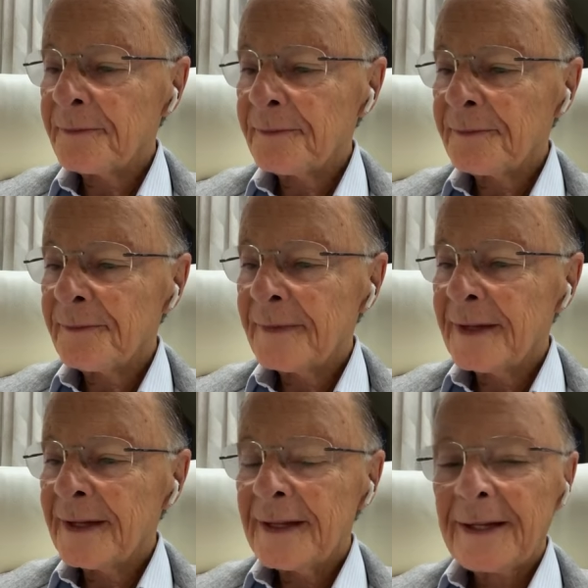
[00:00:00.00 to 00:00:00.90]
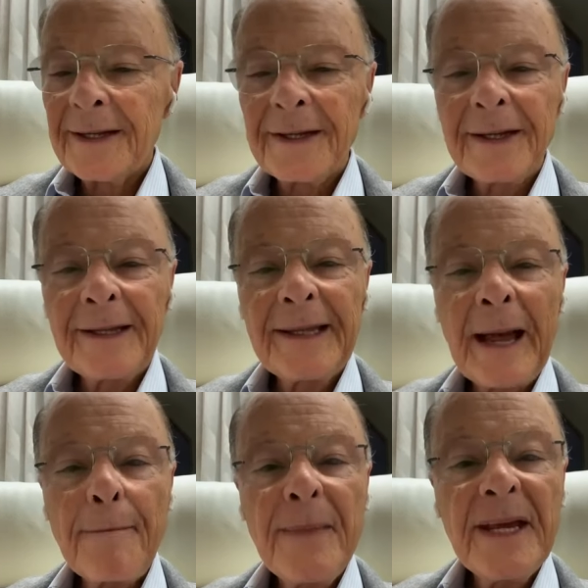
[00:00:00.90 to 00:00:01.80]
That man,
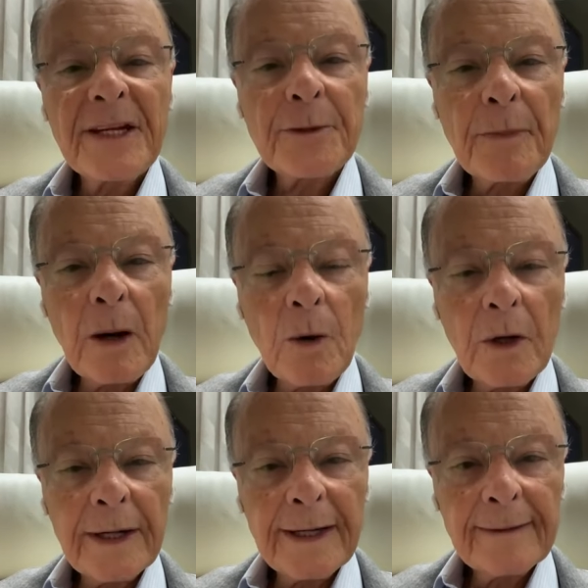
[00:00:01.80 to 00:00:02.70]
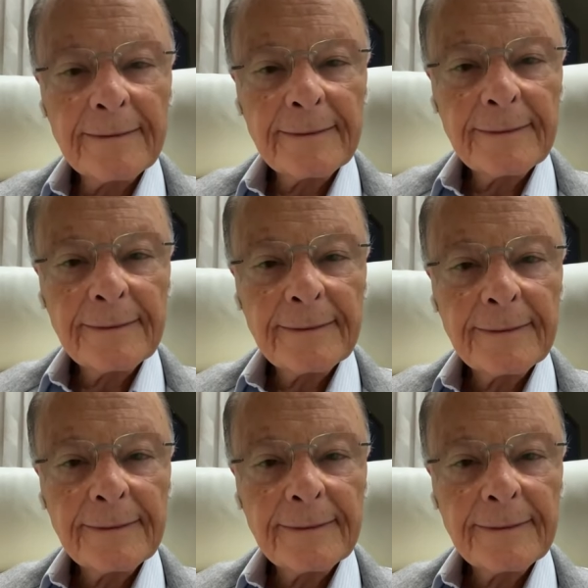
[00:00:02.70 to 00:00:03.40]
straight away,